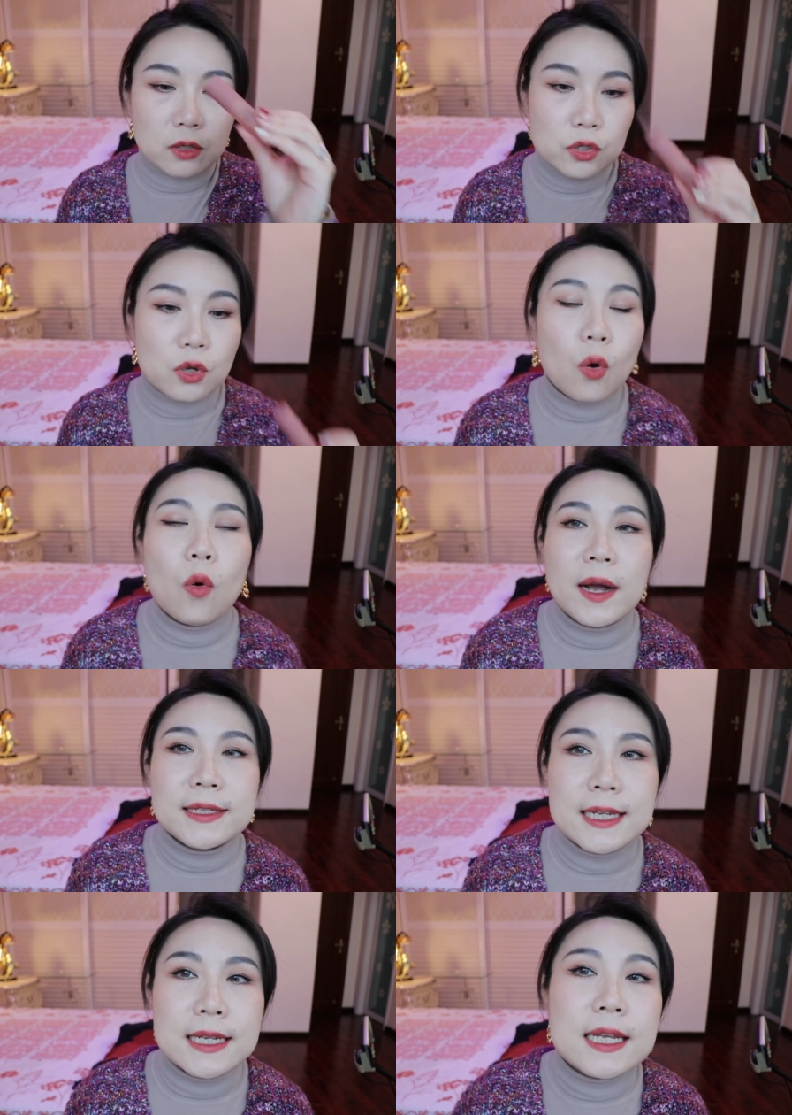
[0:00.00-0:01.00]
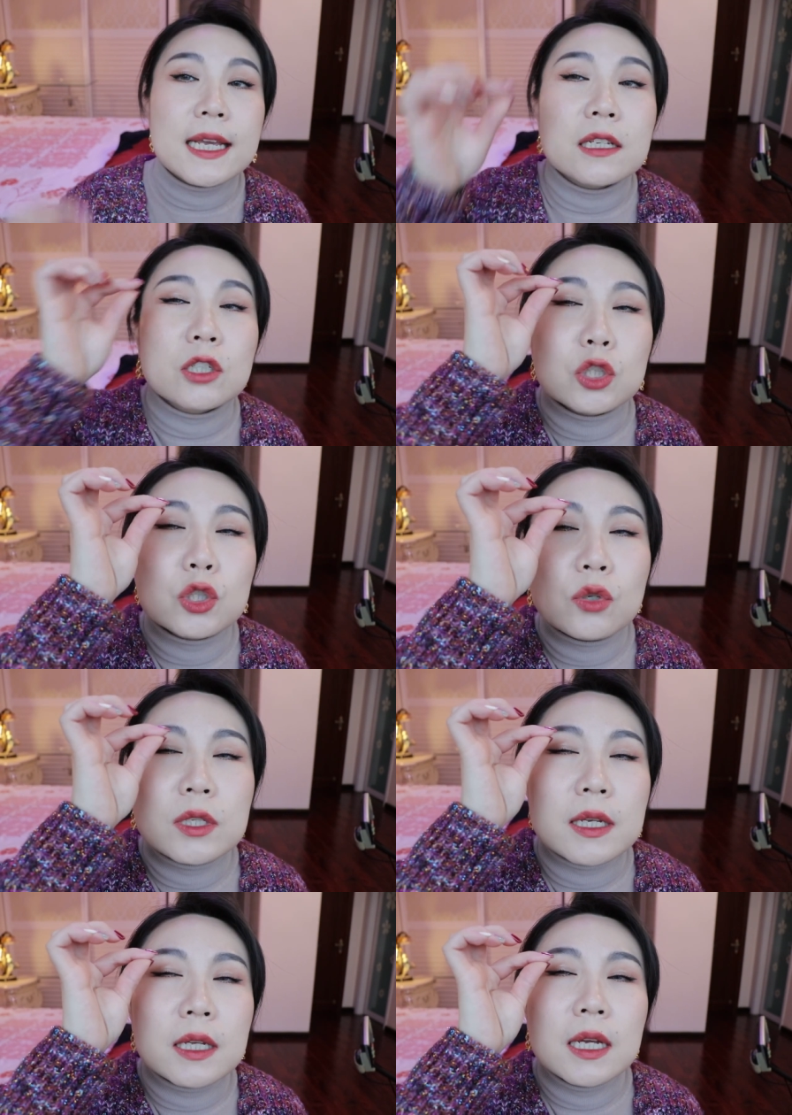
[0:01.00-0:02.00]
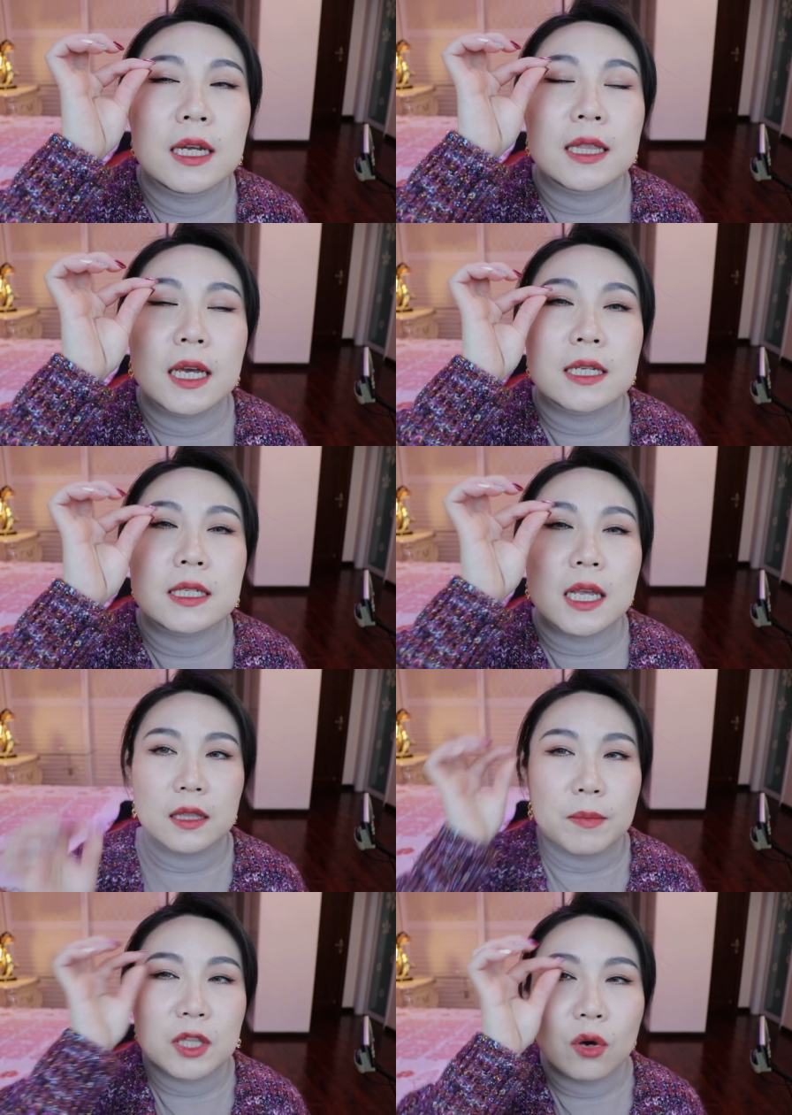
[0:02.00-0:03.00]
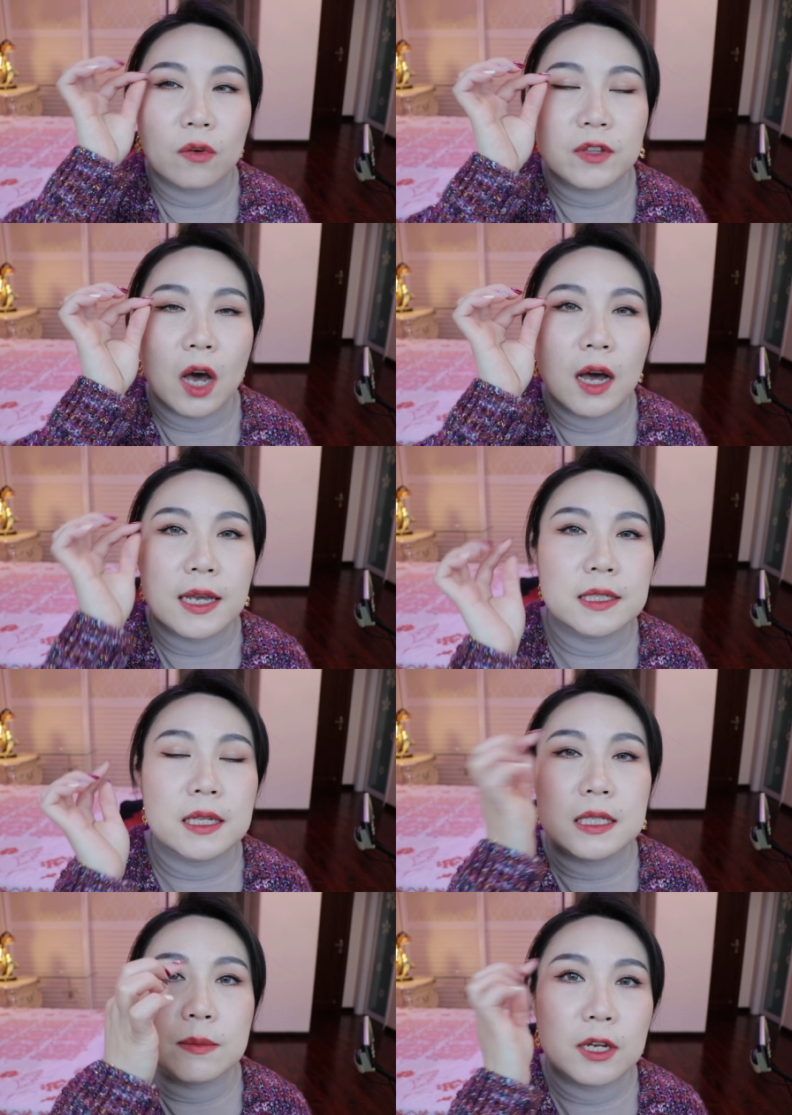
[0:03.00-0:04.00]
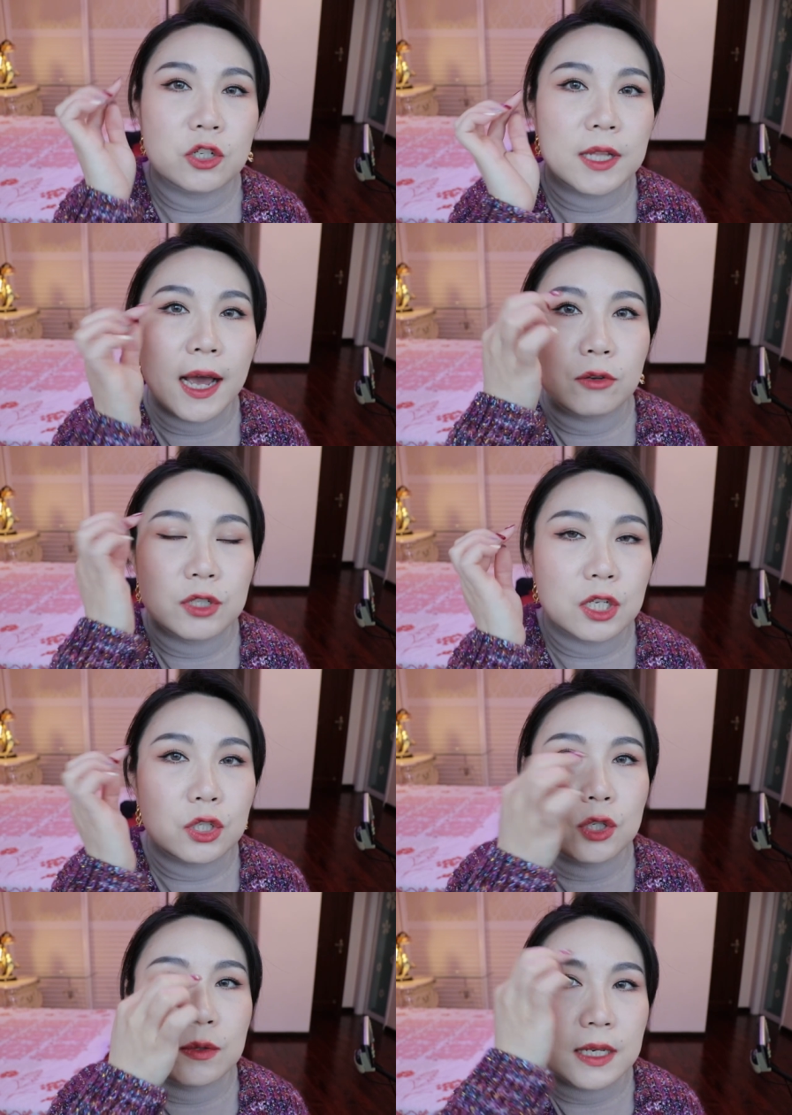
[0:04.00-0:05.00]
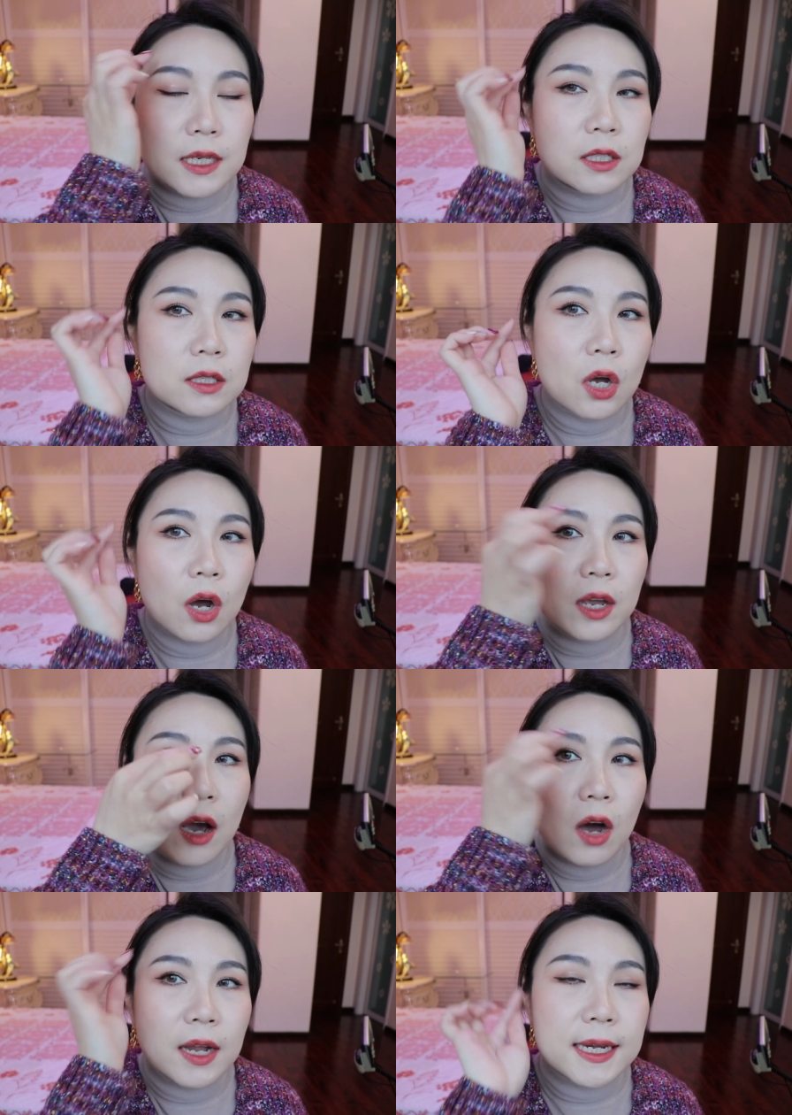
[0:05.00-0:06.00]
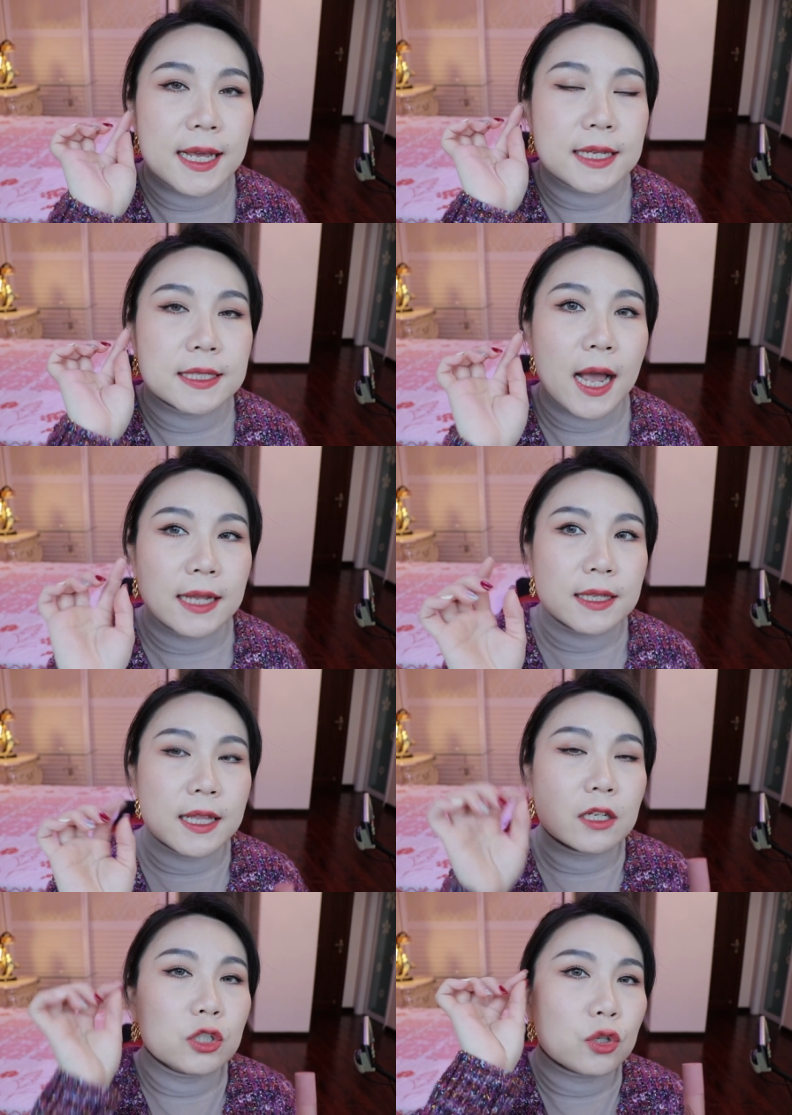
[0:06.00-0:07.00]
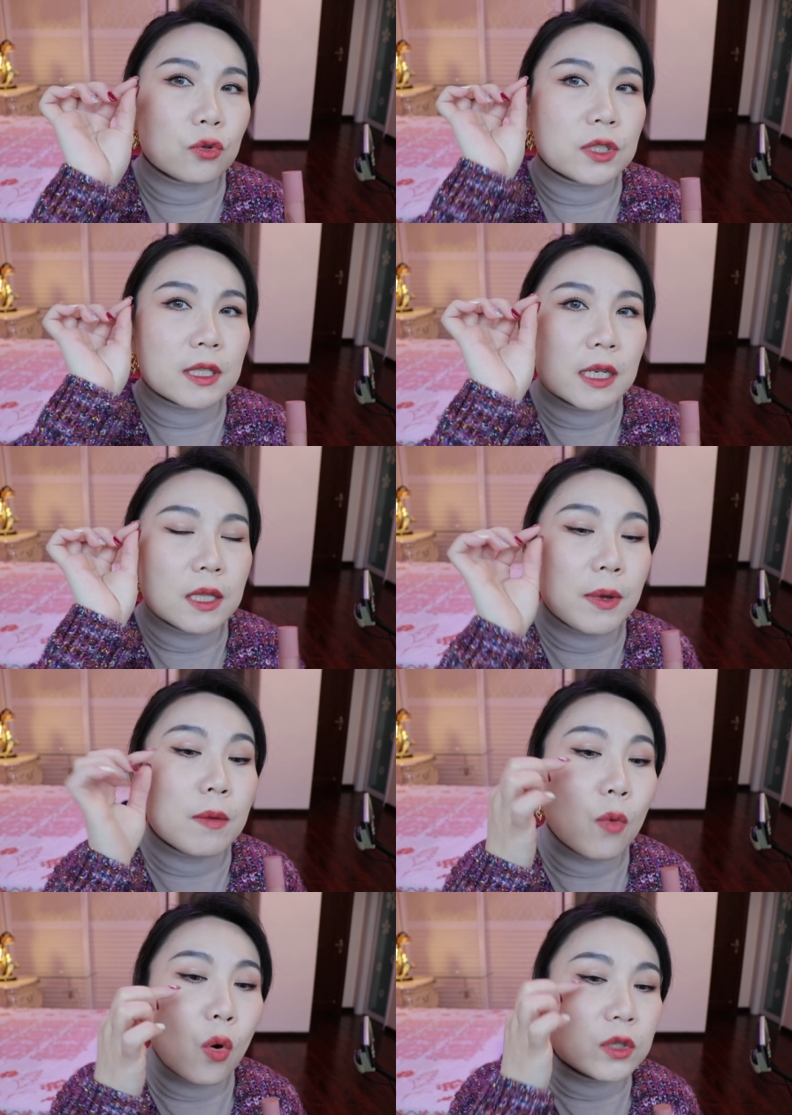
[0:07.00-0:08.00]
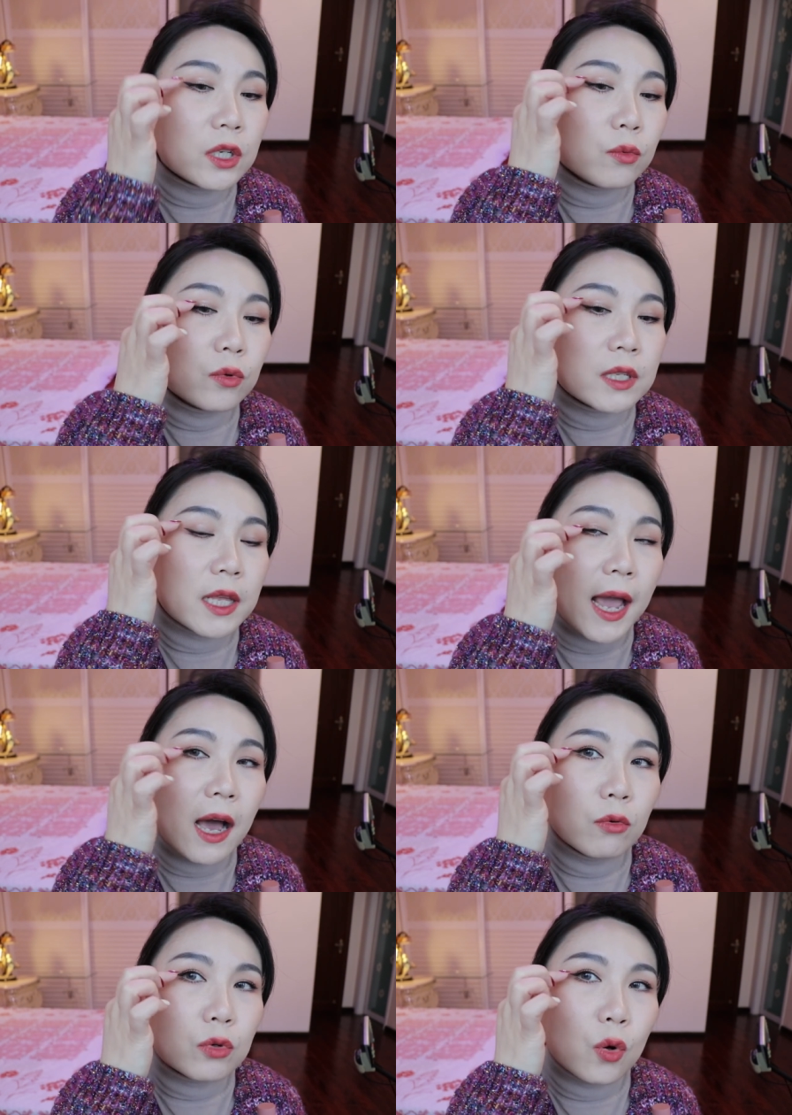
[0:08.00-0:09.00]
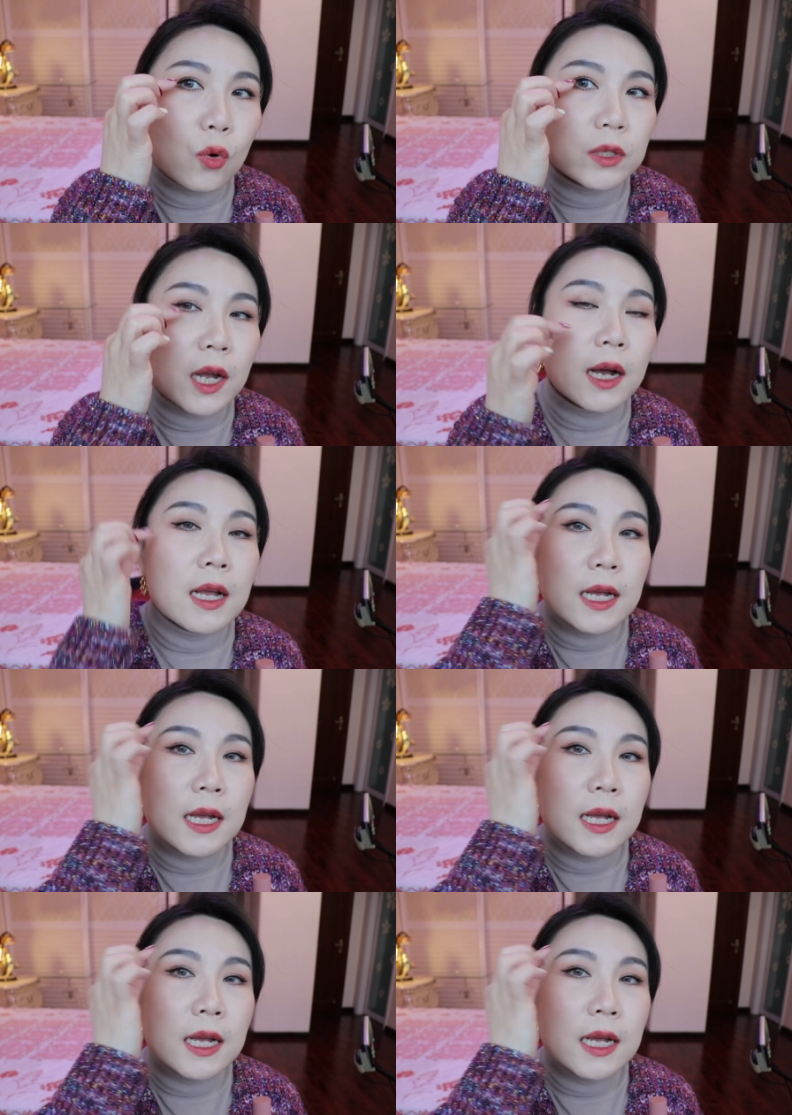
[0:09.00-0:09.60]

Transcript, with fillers: So all I did is dot this in the middle of the eyes, smudge it out into the entire eyelid, and then dot a little bit more towards the out corner,